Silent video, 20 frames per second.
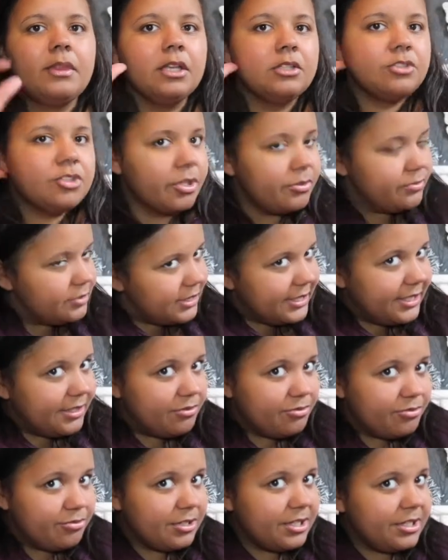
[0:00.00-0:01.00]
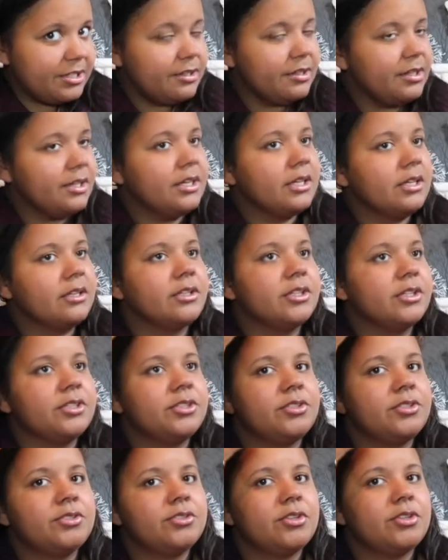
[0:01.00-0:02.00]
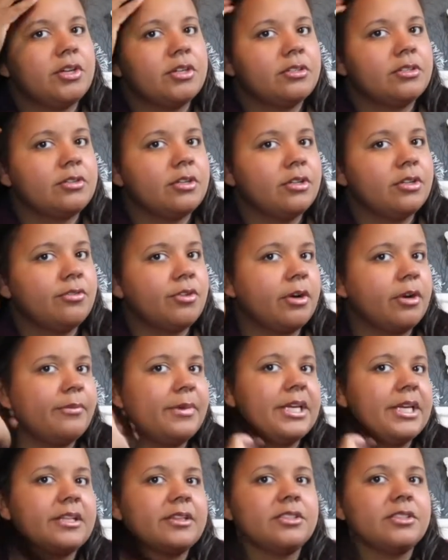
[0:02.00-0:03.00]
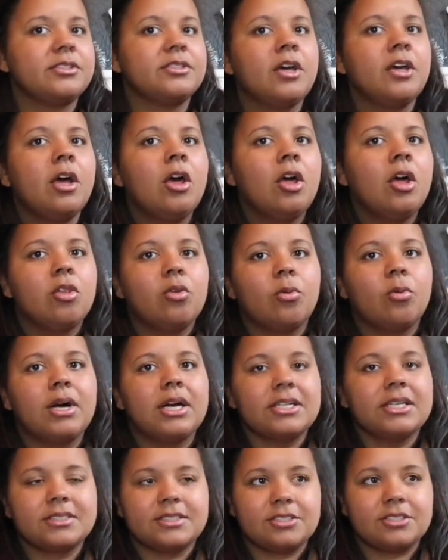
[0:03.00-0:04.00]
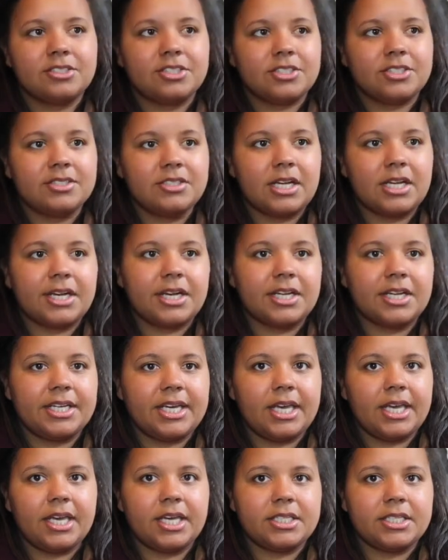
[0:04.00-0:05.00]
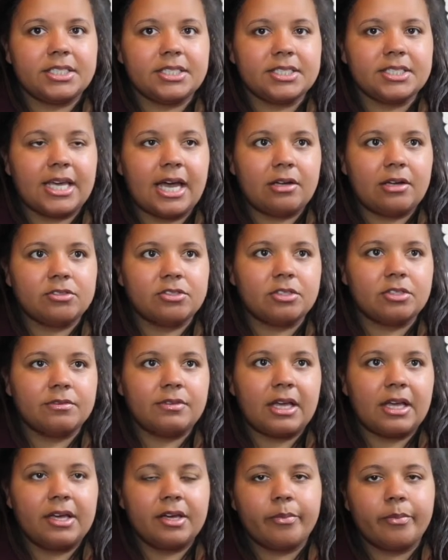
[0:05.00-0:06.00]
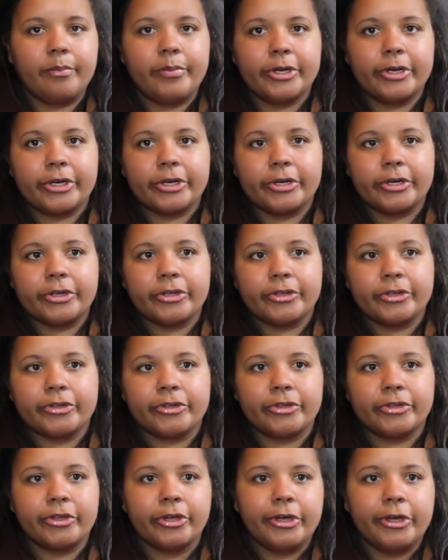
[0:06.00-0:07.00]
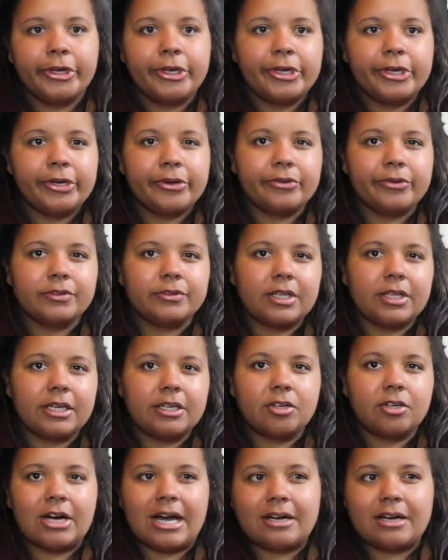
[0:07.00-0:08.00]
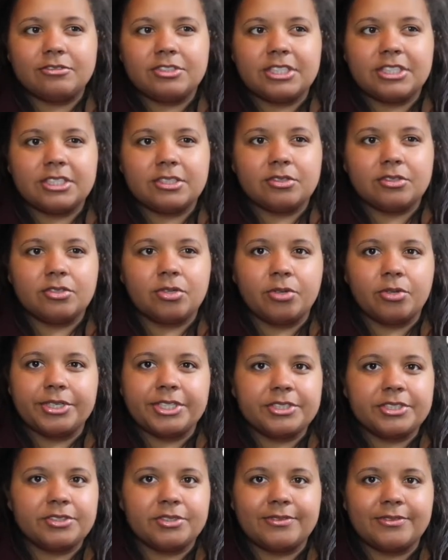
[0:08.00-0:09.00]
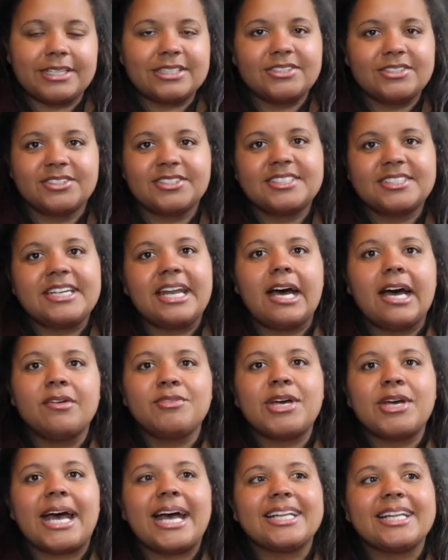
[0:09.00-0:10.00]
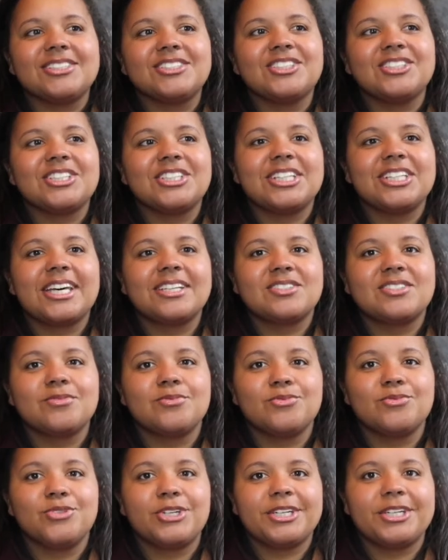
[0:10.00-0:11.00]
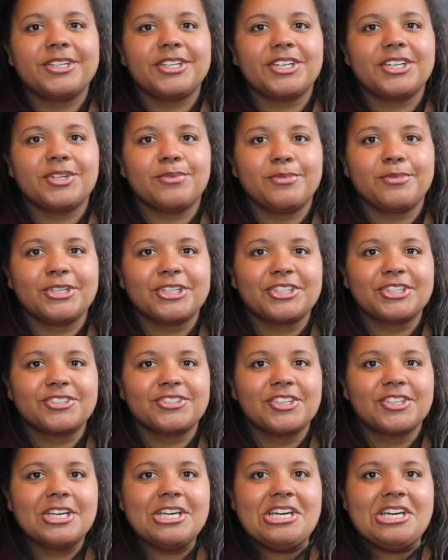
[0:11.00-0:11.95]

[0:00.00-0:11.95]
don't live in England, aren't from England, the works is just like a discount sort of like books with like crafting and toys and all that sort of stuff, and you can get them really good books